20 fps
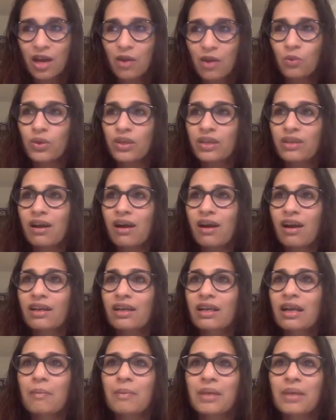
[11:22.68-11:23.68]
We are
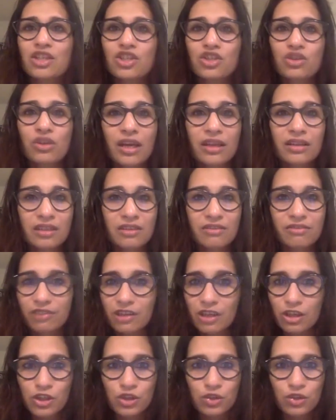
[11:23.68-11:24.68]
coming together
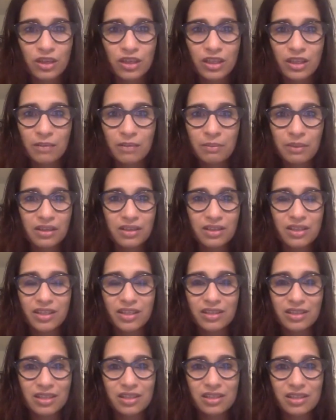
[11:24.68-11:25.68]
virtually, because it
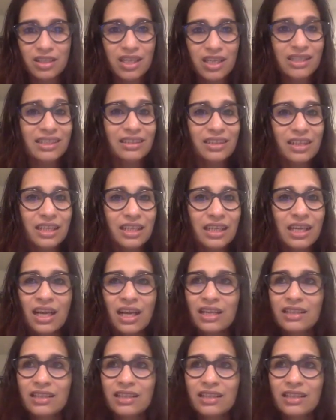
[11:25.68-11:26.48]
is suddenly,